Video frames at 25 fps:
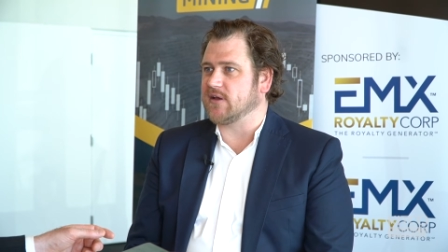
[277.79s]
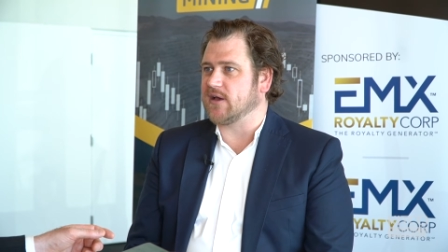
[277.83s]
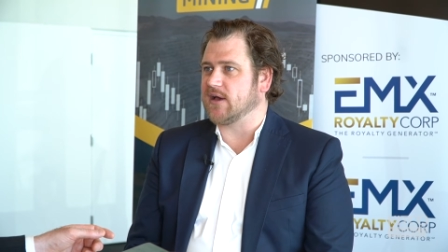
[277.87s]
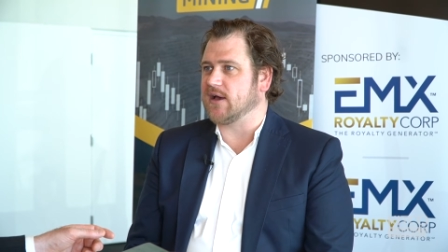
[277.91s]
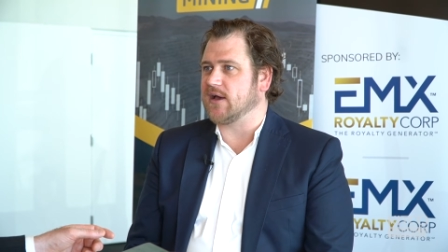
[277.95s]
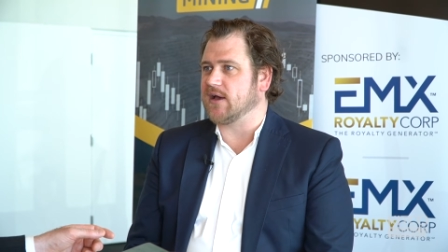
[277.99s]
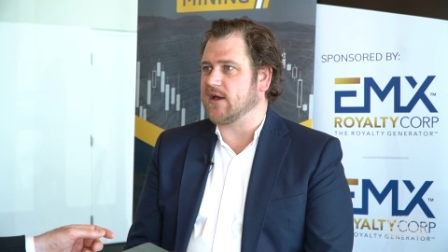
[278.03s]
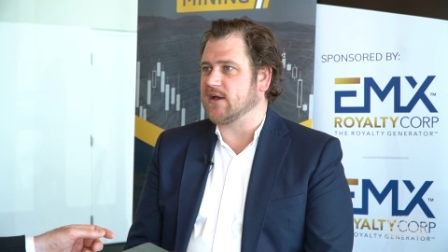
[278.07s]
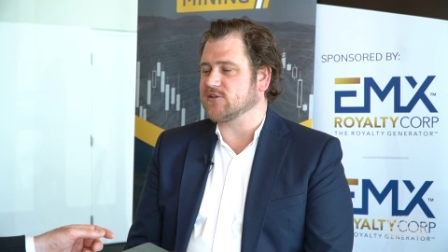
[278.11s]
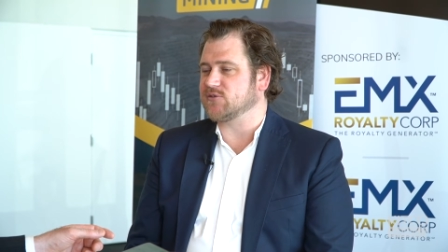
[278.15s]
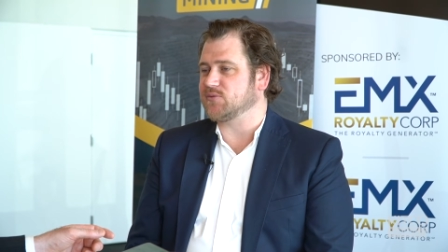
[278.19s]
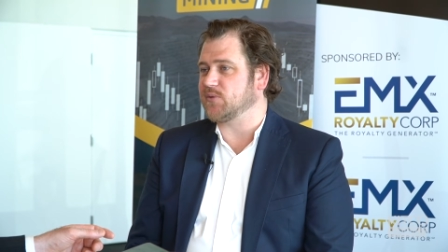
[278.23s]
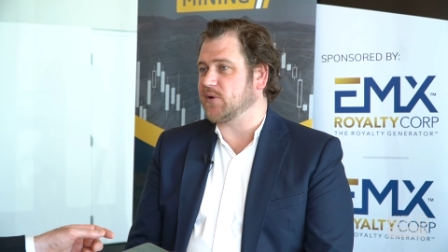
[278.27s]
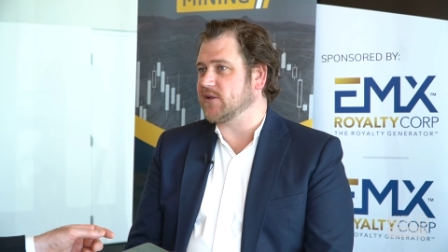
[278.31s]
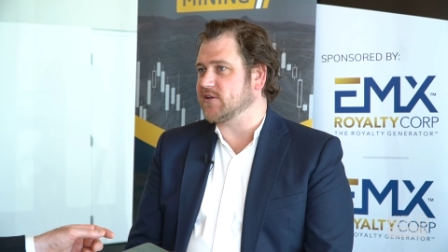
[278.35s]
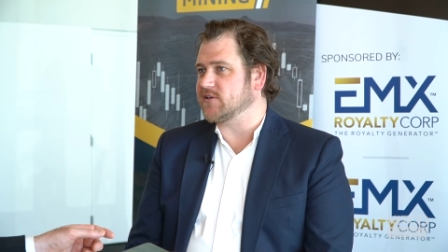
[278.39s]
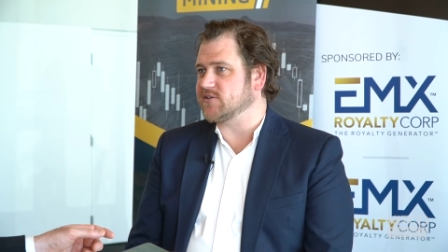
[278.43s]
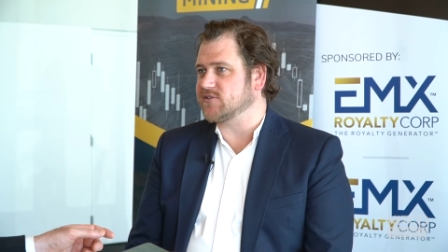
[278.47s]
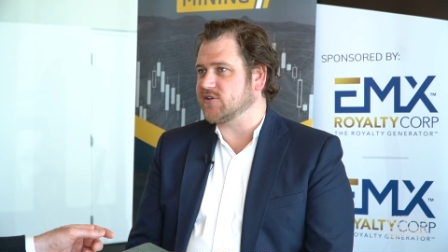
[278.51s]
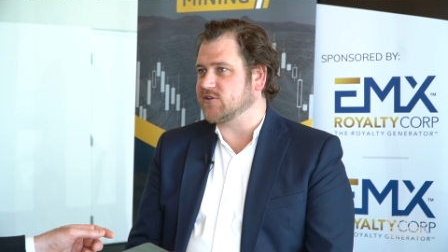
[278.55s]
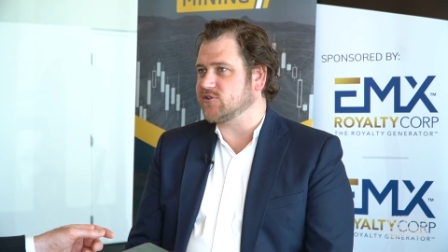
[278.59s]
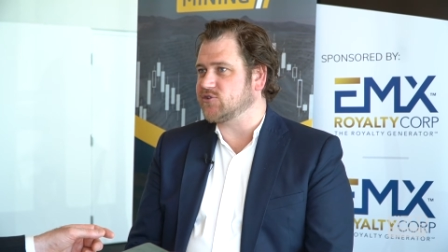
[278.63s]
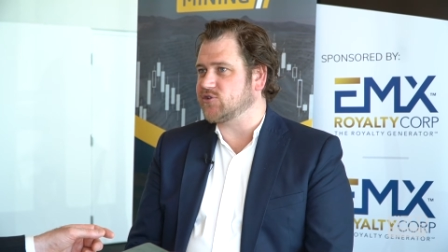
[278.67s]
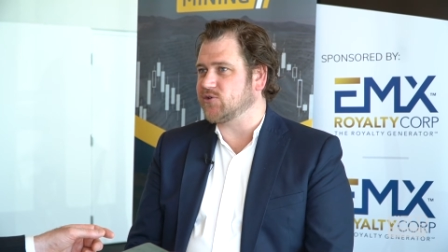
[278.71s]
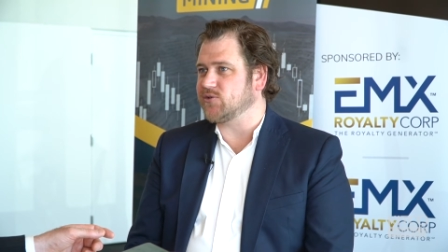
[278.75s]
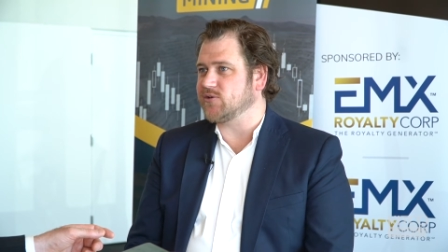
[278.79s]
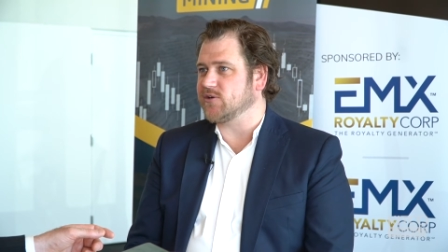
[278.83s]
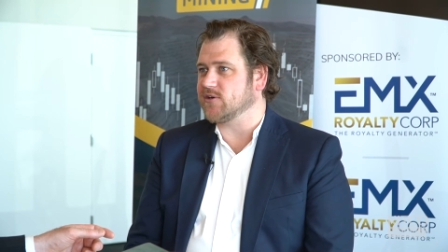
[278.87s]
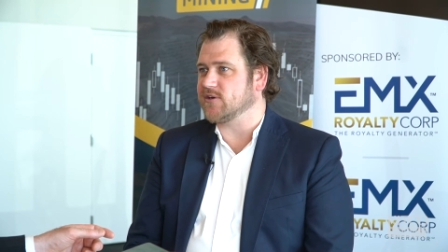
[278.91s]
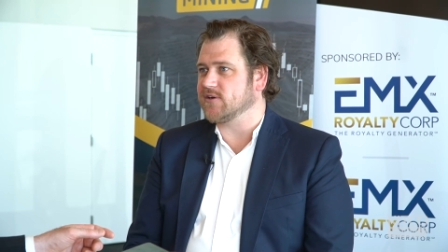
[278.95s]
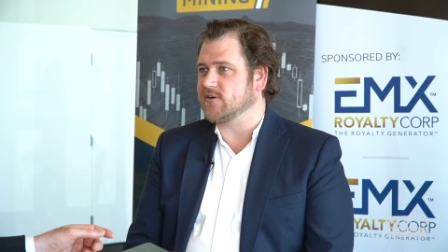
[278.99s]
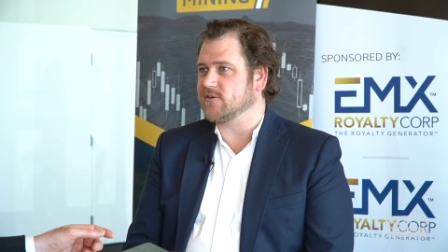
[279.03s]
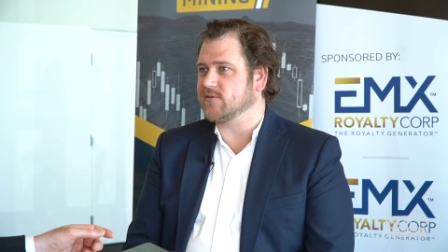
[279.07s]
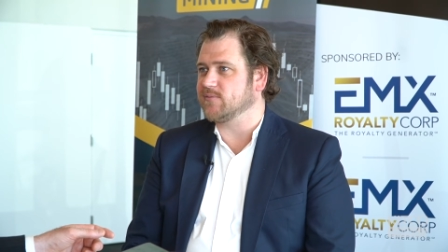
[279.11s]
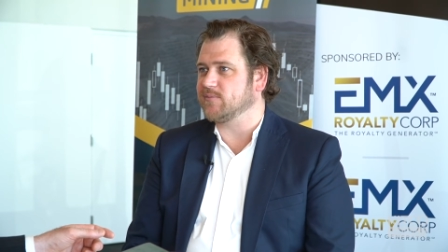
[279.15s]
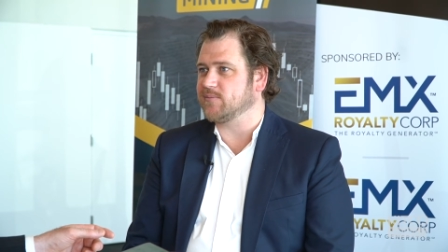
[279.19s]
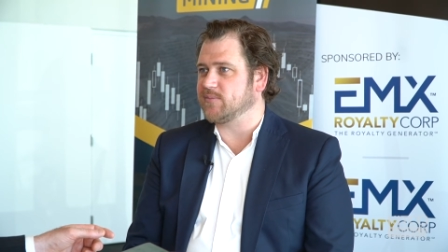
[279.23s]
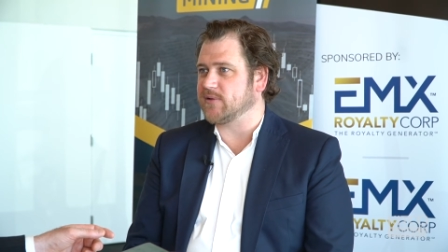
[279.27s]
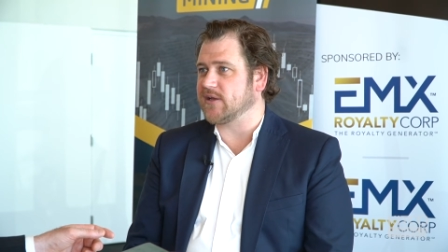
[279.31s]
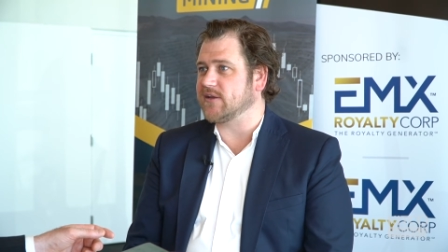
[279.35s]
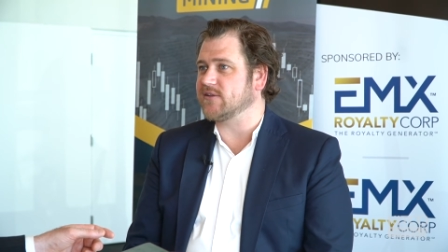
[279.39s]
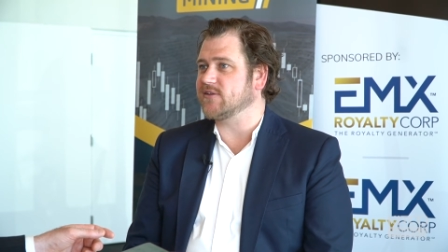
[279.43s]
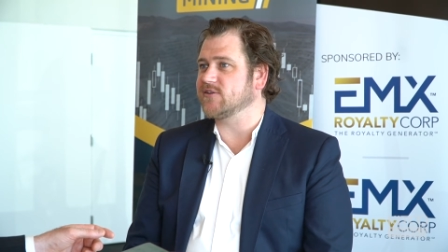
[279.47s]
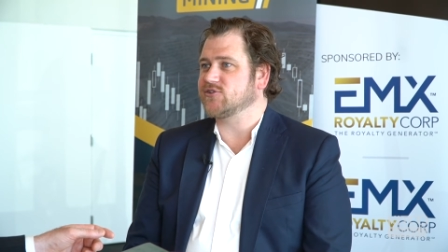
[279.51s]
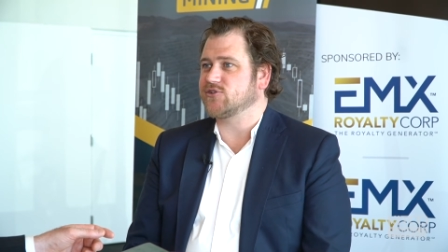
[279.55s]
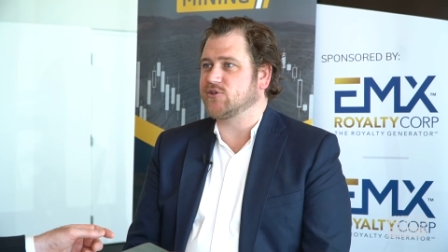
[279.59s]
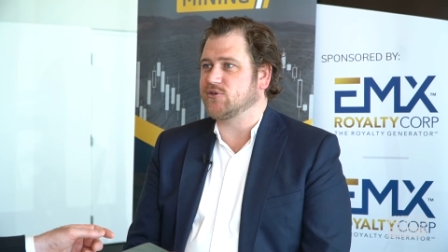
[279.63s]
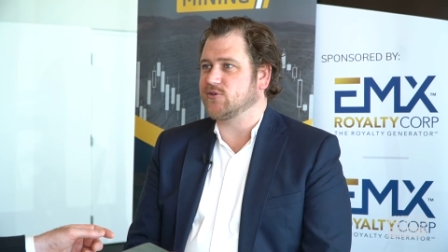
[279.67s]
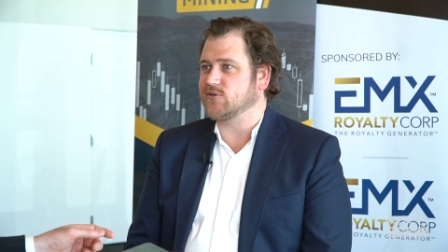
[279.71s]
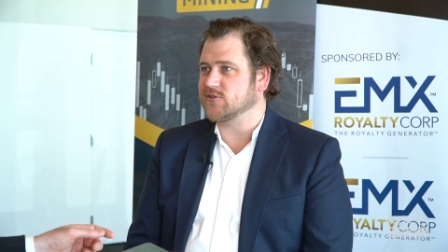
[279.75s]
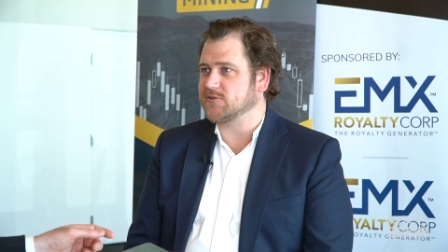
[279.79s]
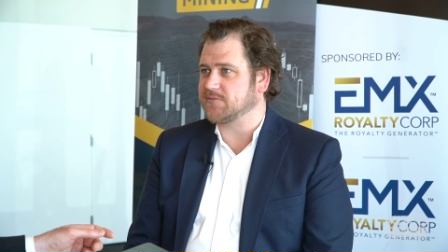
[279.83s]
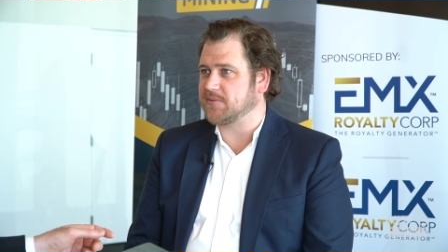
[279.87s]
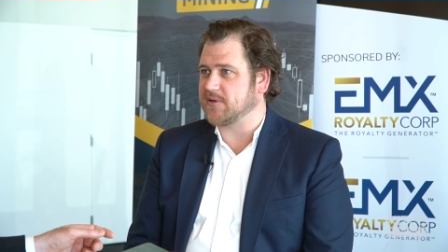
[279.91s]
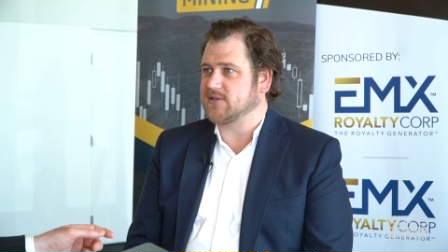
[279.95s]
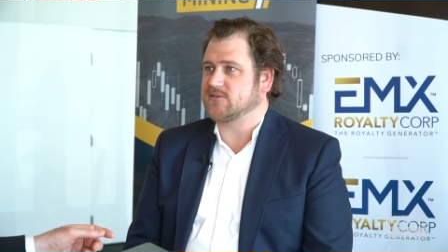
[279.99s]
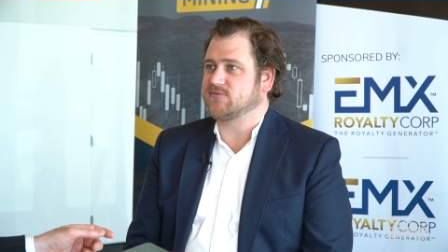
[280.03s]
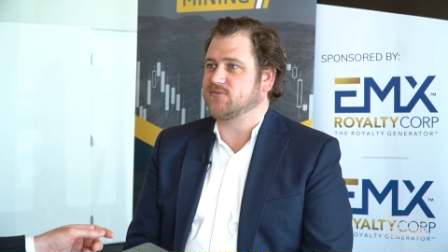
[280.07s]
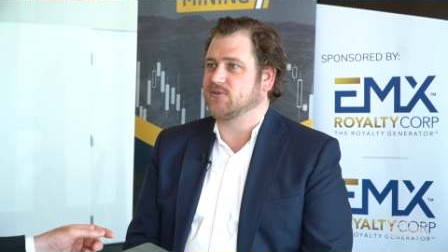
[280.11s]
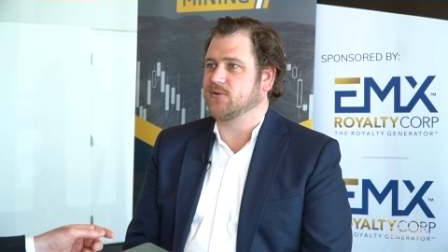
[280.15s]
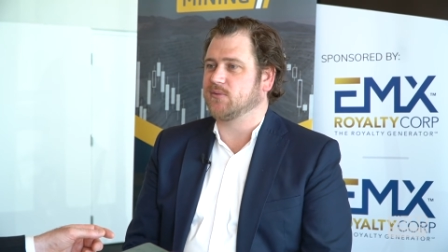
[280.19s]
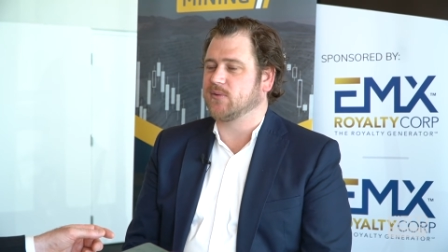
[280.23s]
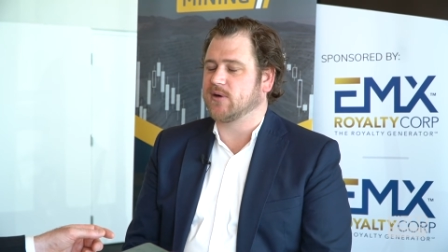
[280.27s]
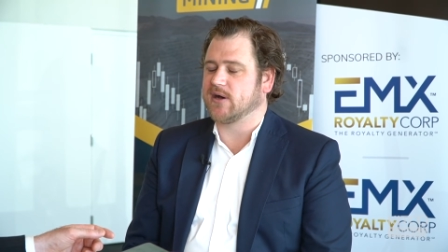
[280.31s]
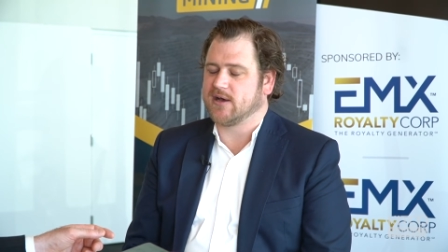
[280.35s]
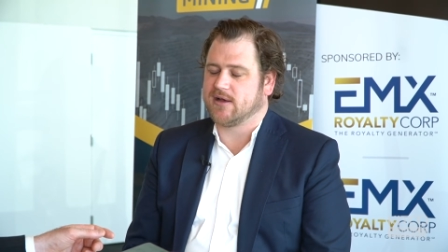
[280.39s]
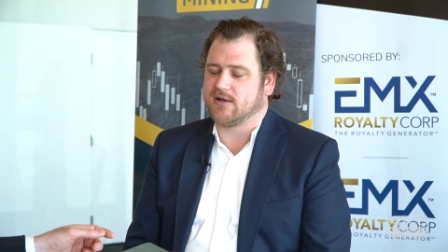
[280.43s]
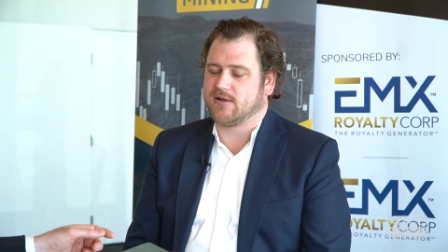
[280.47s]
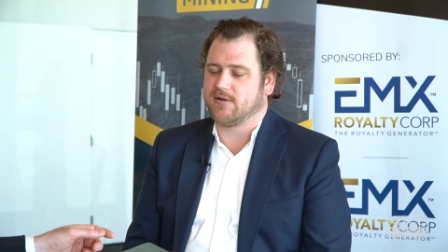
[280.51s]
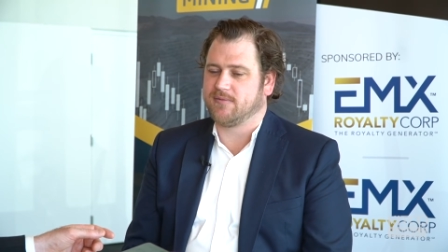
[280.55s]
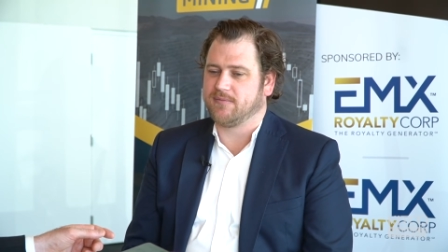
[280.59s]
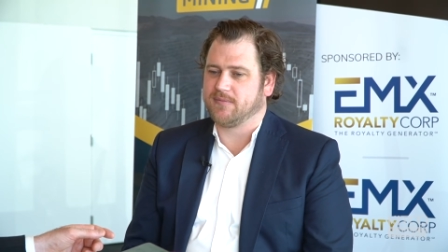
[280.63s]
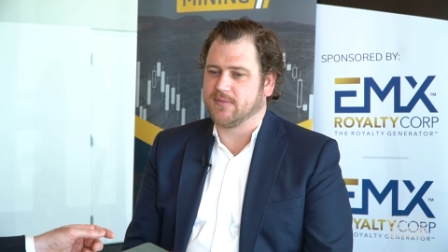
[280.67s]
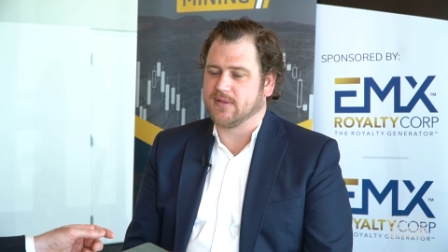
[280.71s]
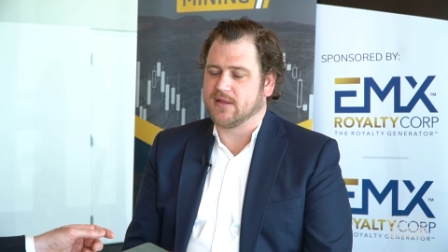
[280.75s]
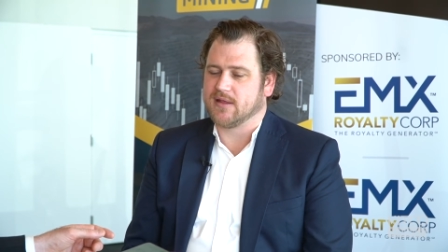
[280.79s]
as well as played in the junior space for a while.